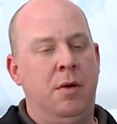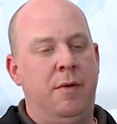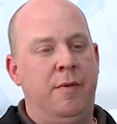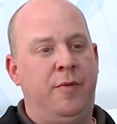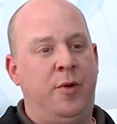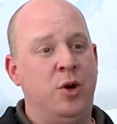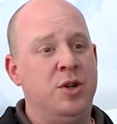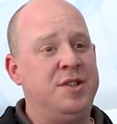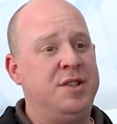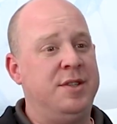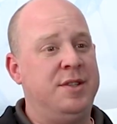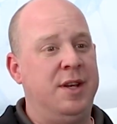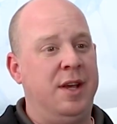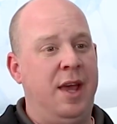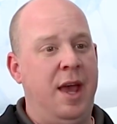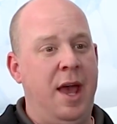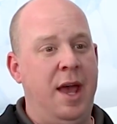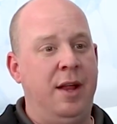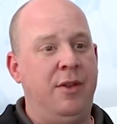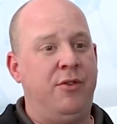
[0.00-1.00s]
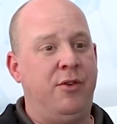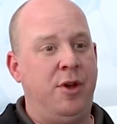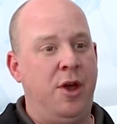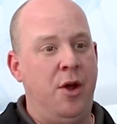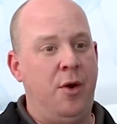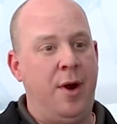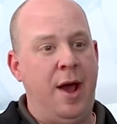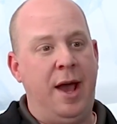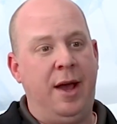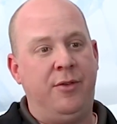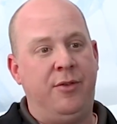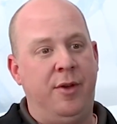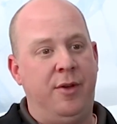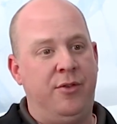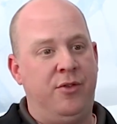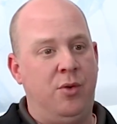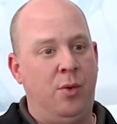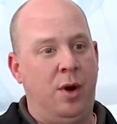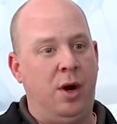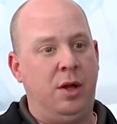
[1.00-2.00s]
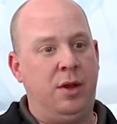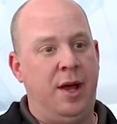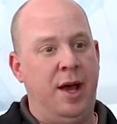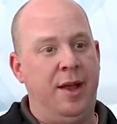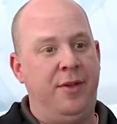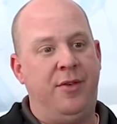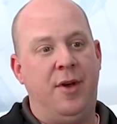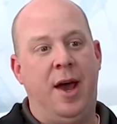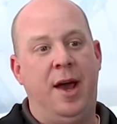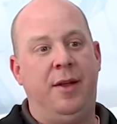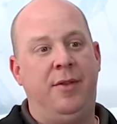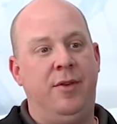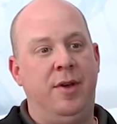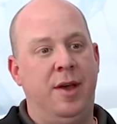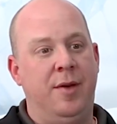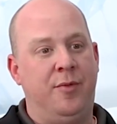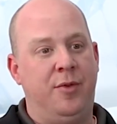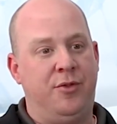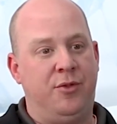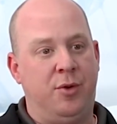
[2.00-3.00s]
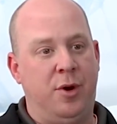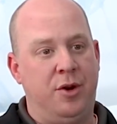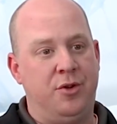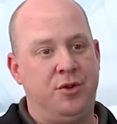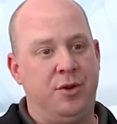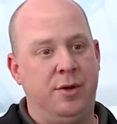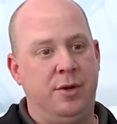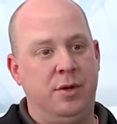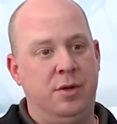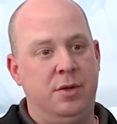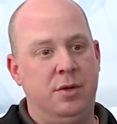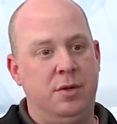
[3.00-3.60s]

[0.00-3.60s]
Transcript: First is to gain secure access to our client's IT infrastructure.